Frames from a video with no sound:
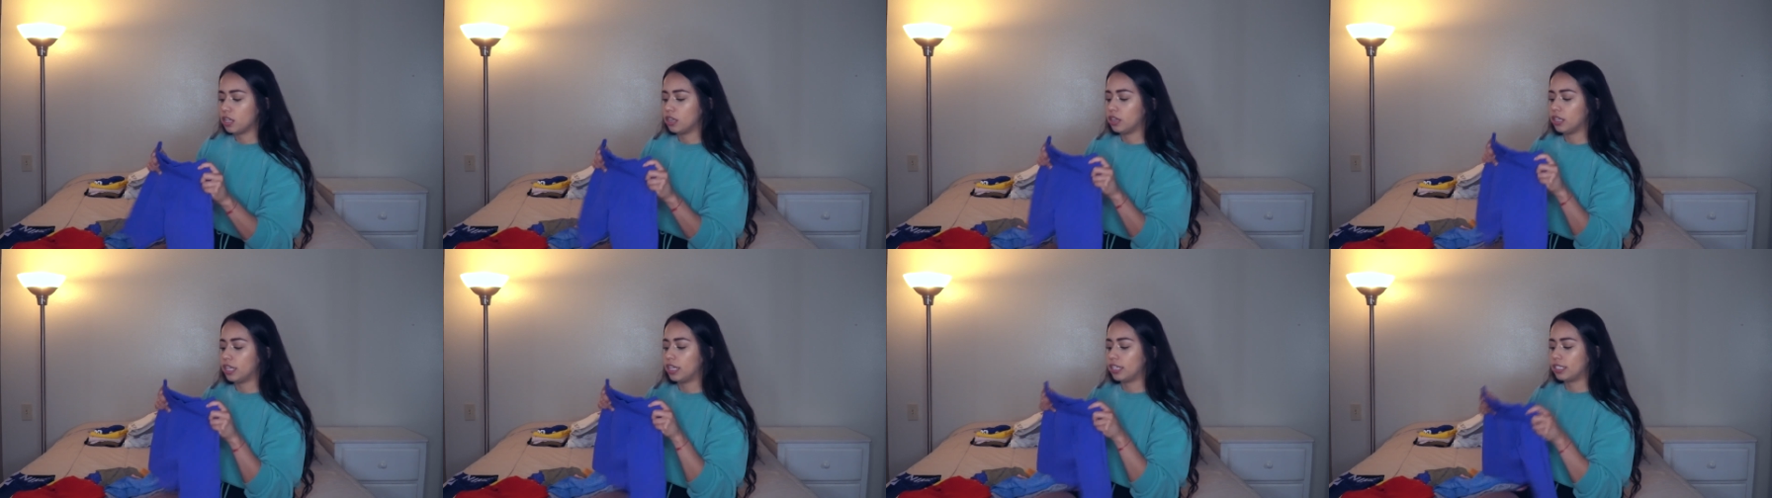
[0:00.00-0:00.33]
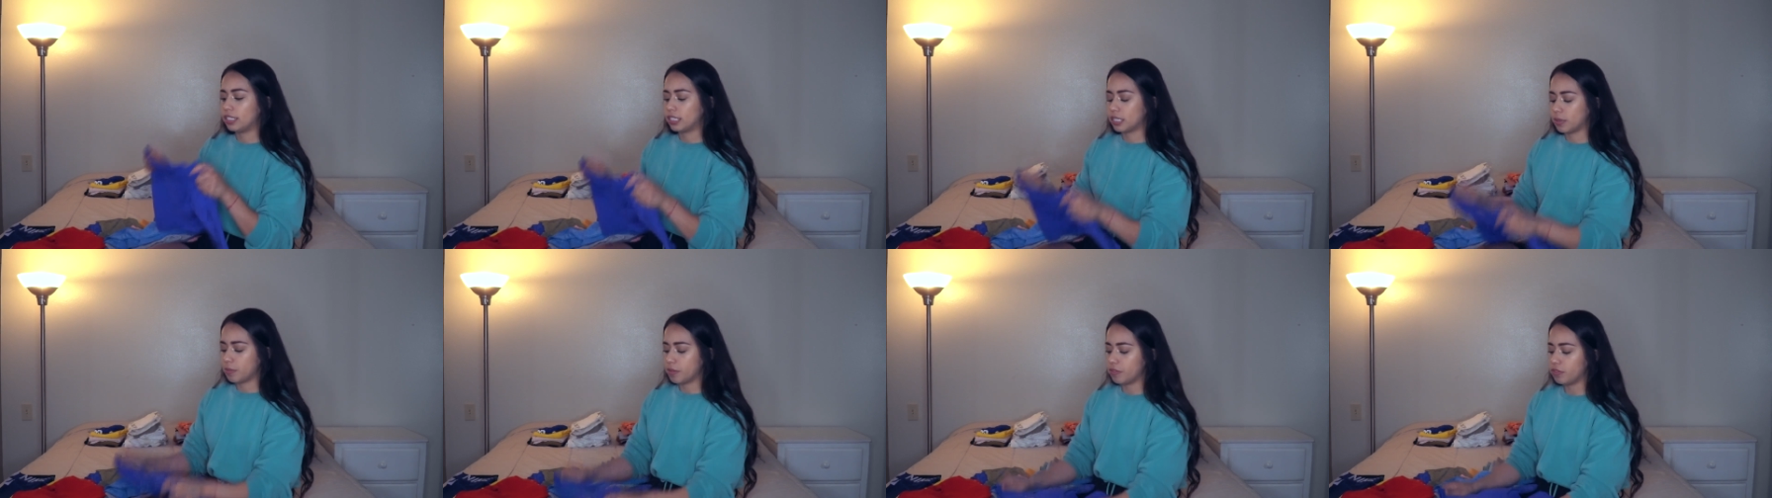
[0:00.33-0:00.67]
like
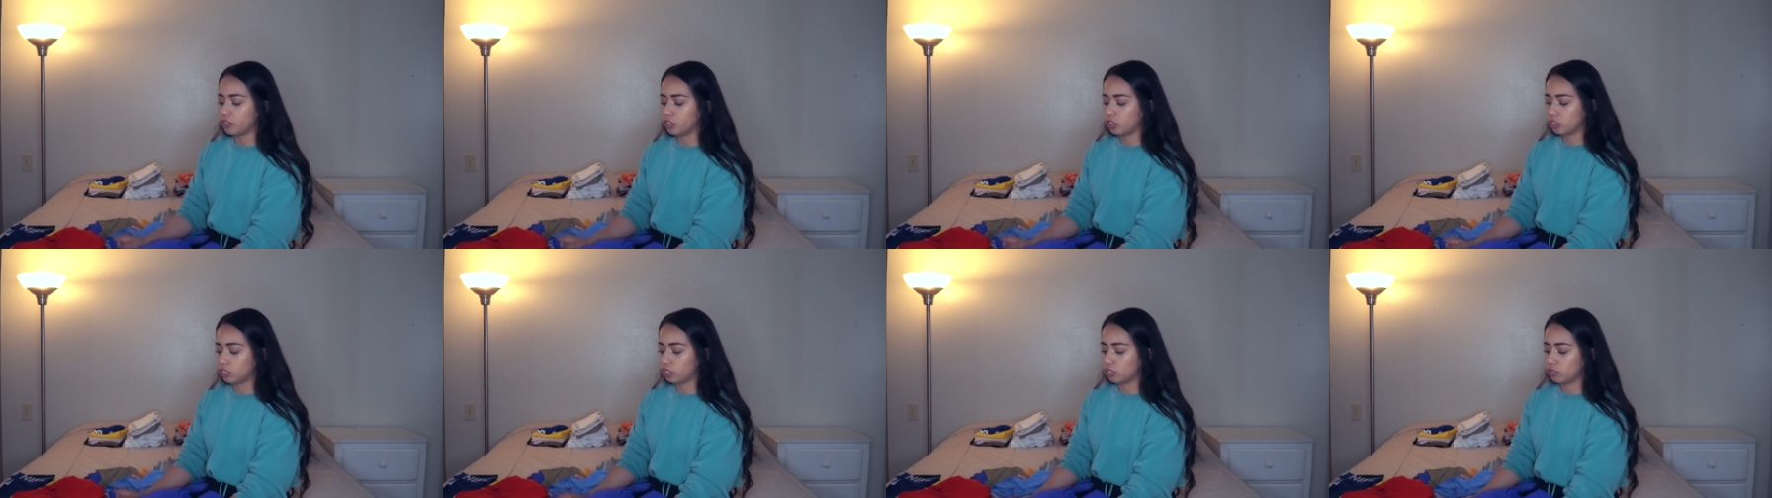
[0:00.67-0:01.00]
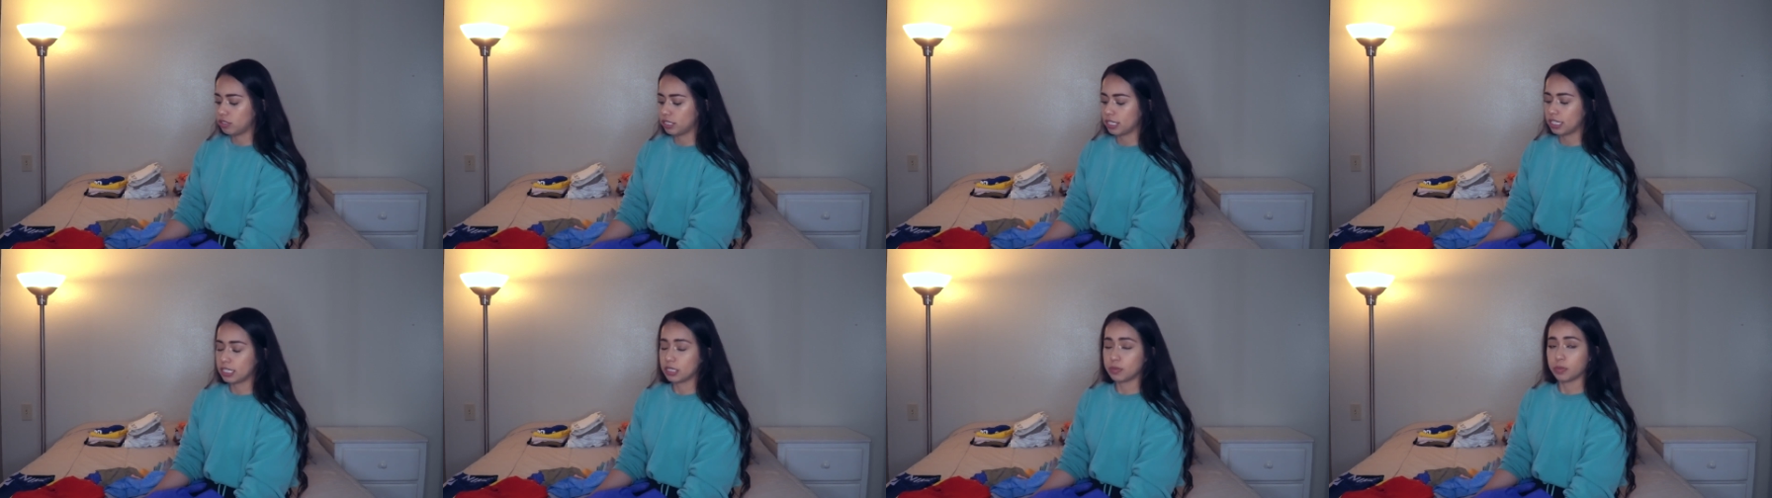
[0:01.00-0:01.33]
some of their
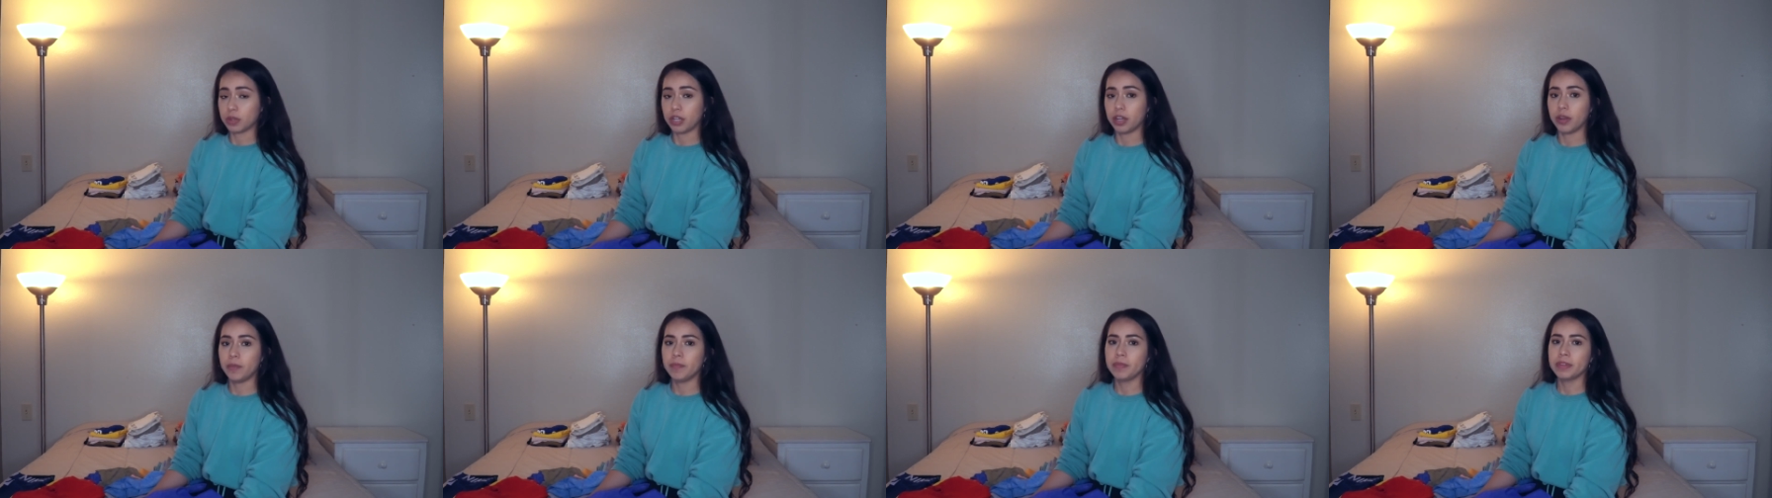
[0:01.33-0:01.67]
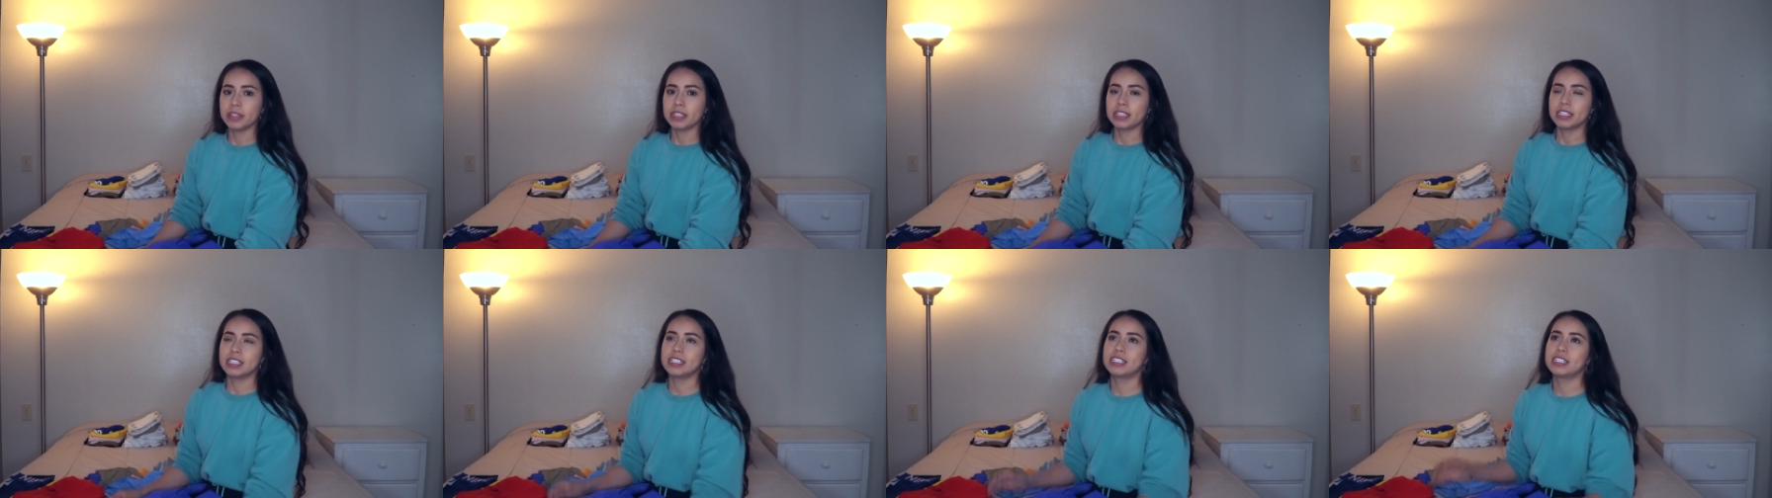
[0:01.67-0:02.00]
clothes as well,
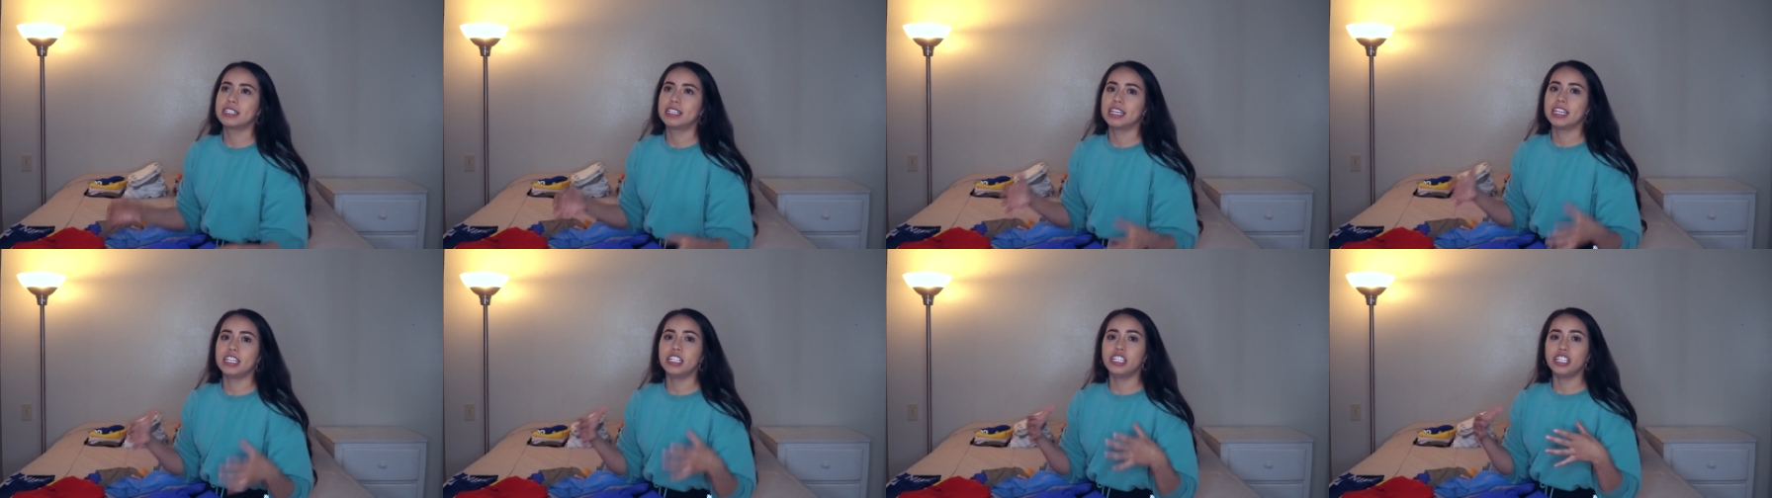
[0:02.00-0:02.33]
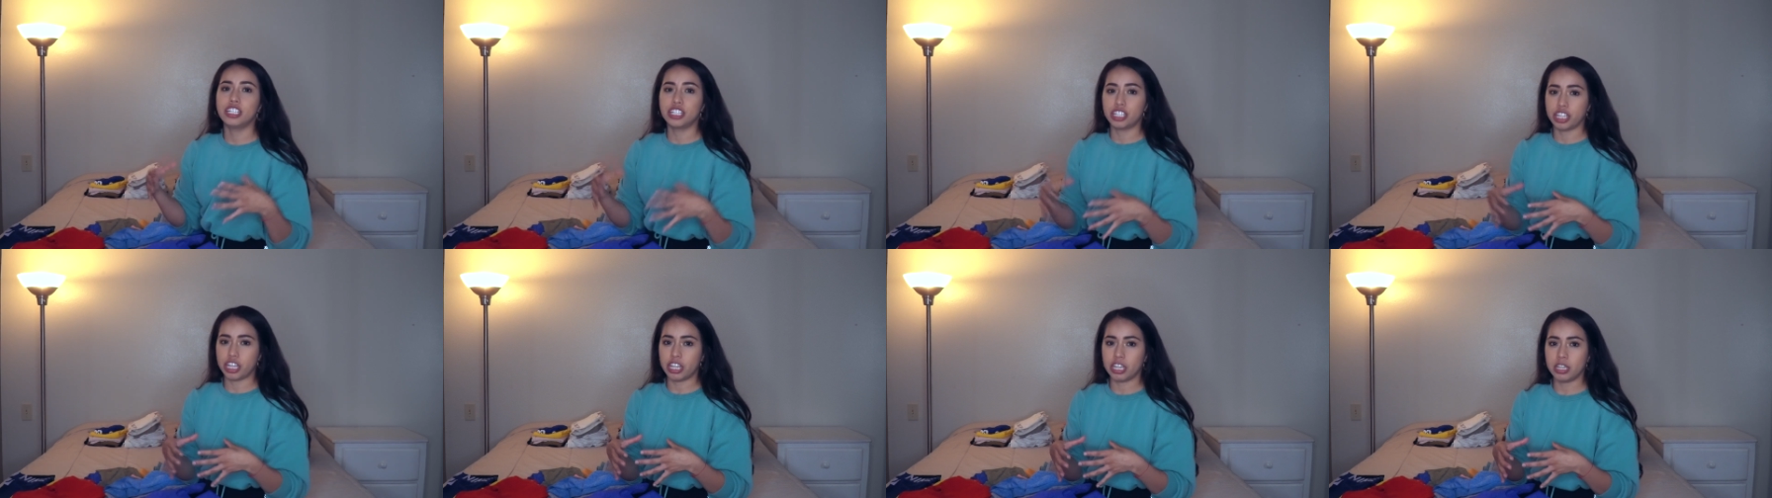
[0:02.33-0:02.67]
is they
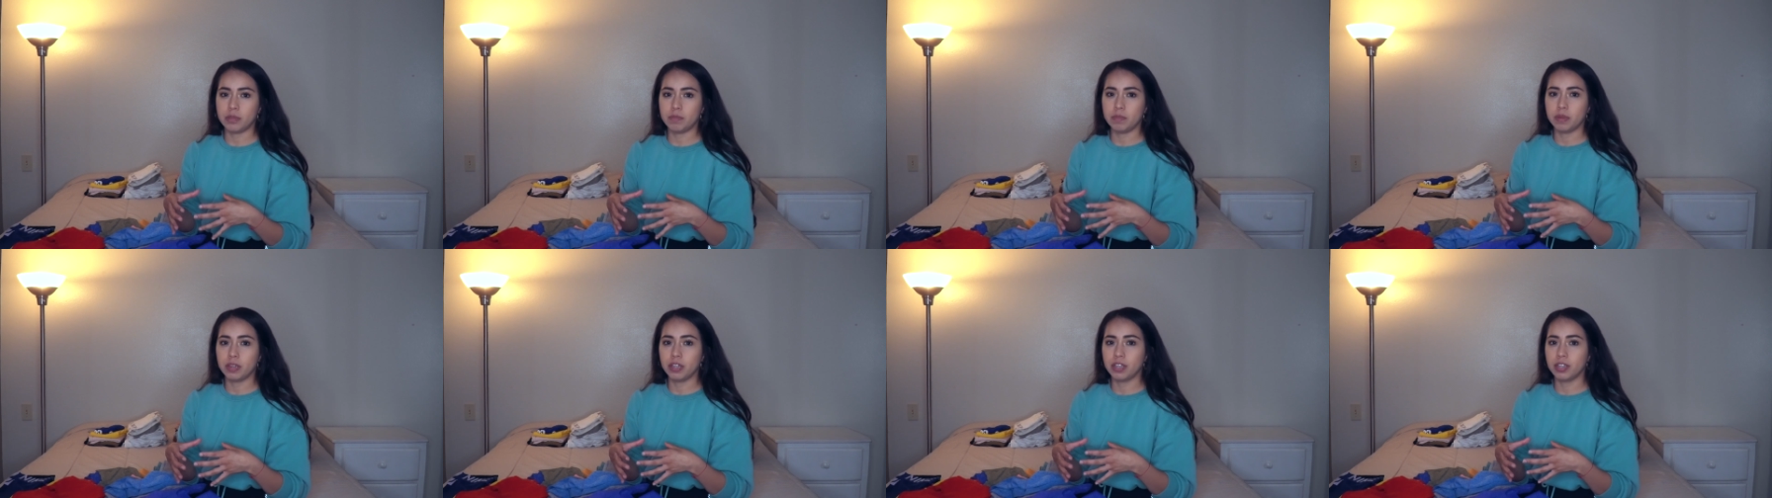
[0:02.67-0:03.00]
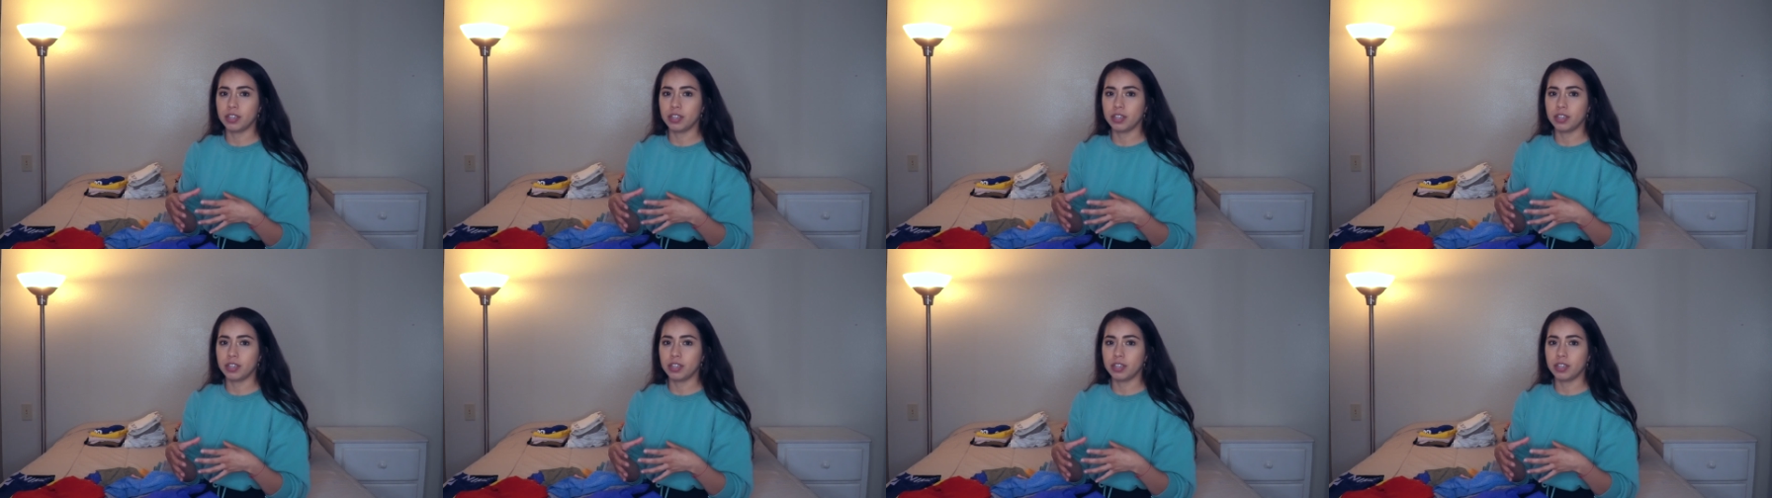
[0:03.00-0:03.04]
shape